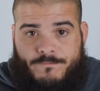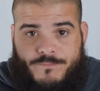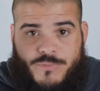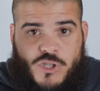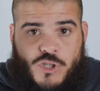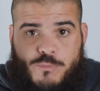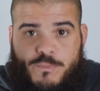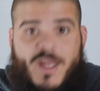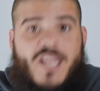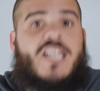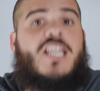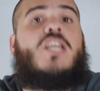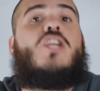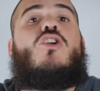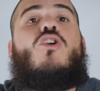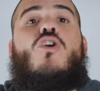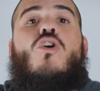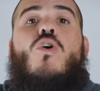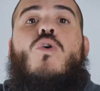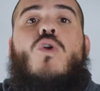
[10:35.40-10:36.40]

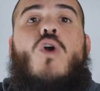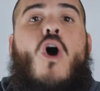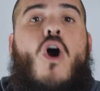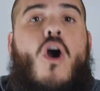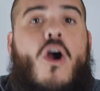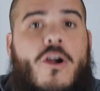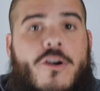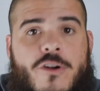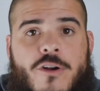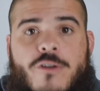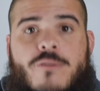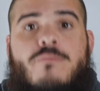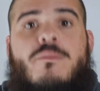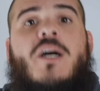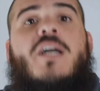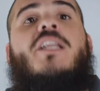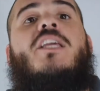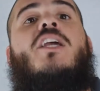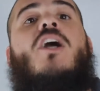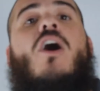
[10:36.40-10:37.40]
spending your own hard-earned
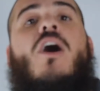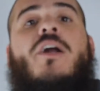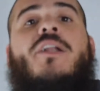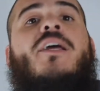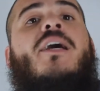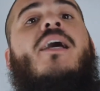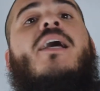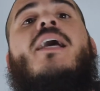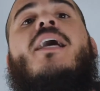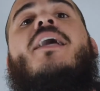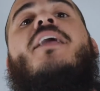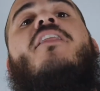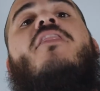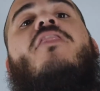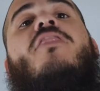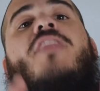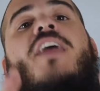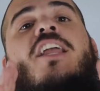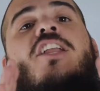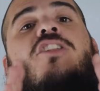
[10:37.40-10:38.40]
money on.
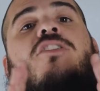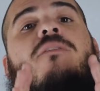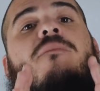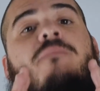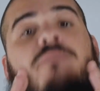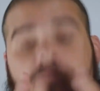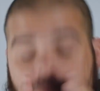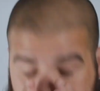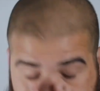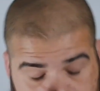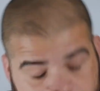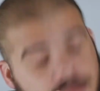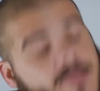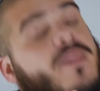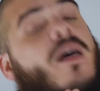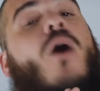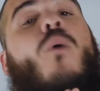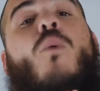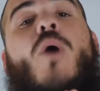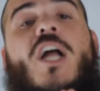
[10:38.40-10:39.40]
Then
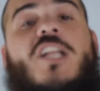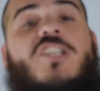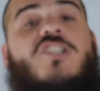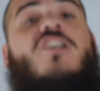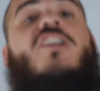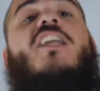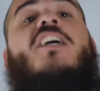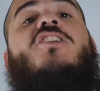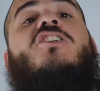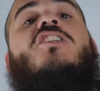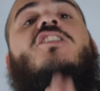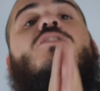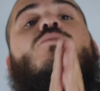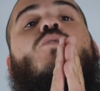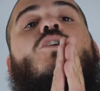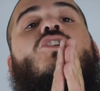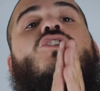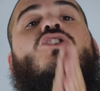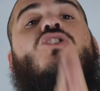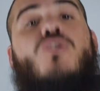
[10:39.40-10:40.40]
a watch collection
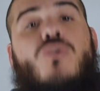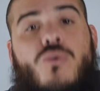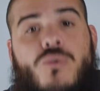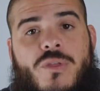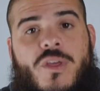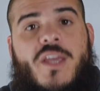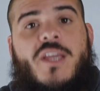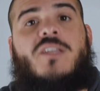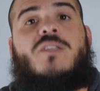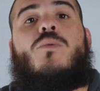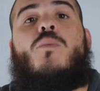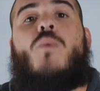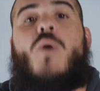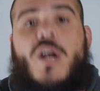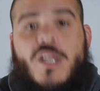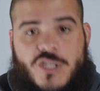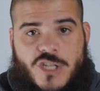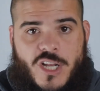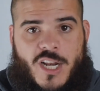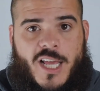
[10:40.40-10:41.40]
is what you think is a
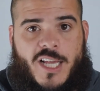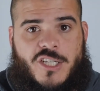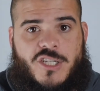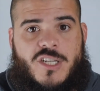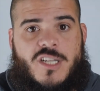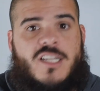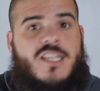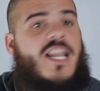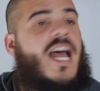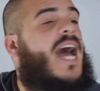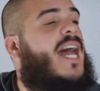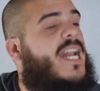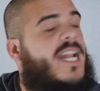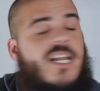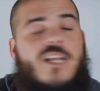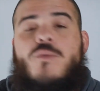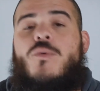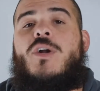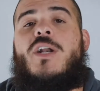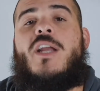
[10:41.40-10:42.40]
watch collection, not
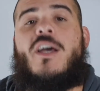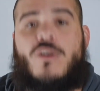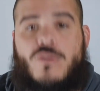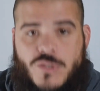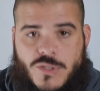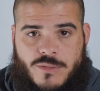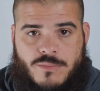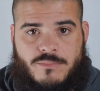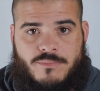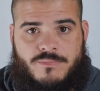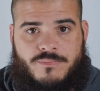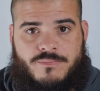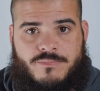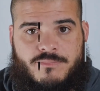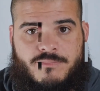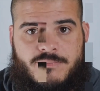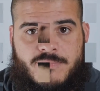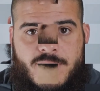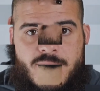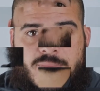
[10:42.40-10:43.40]
anyone else.
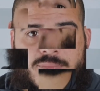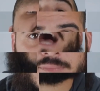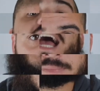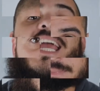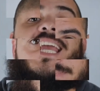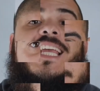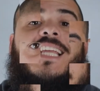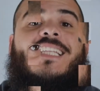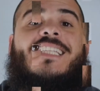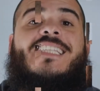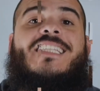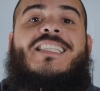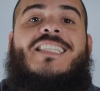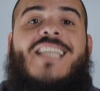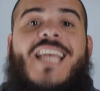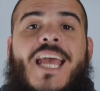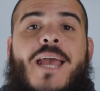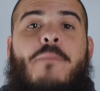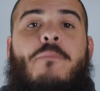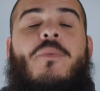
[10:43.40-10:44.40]
All right,
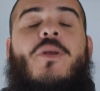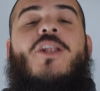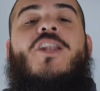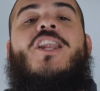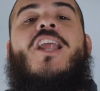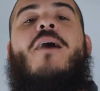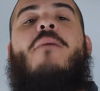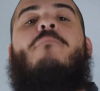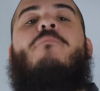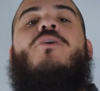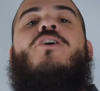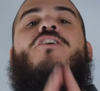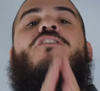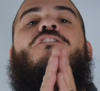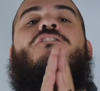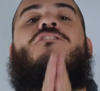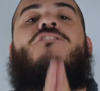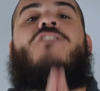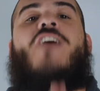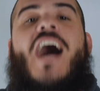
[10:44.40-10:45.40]
tip number
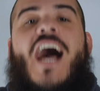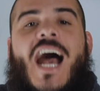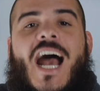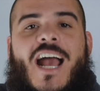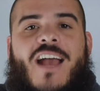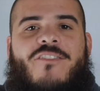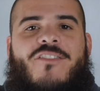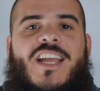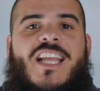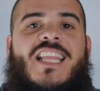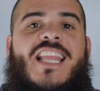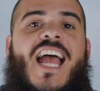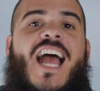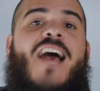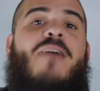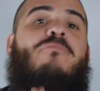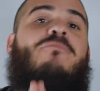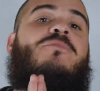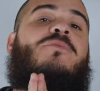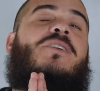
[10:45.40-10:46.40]
5, and now
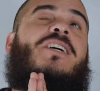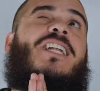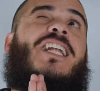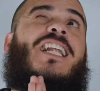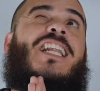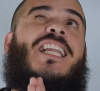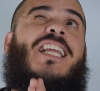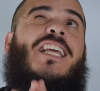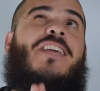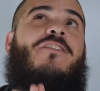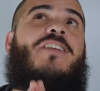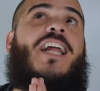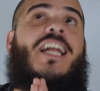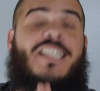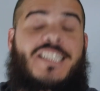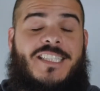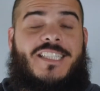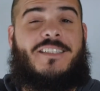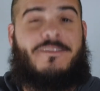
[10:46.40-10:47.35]
I'm gonna leave it at